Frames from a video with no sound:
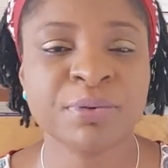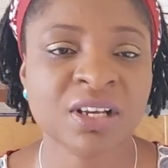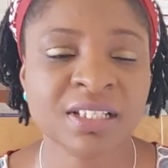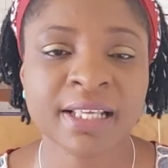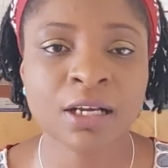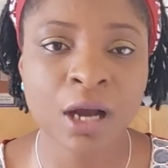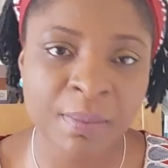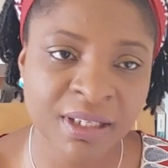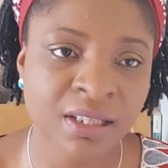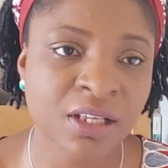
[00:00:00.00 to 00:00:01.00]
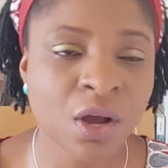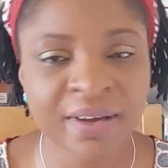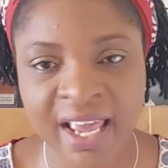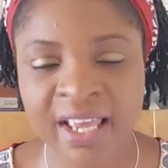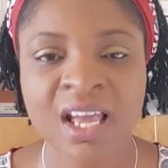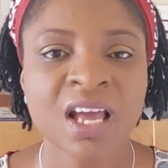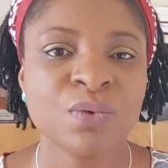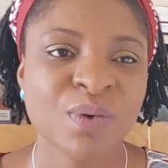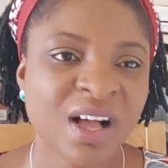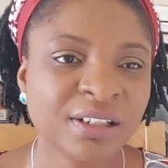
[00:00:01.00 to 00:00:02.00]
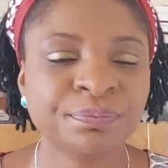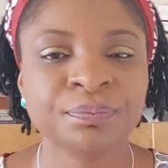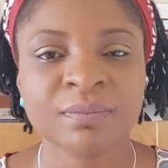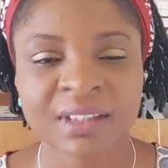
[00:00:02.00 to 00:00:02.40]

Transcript: because they come in and think, okay, well,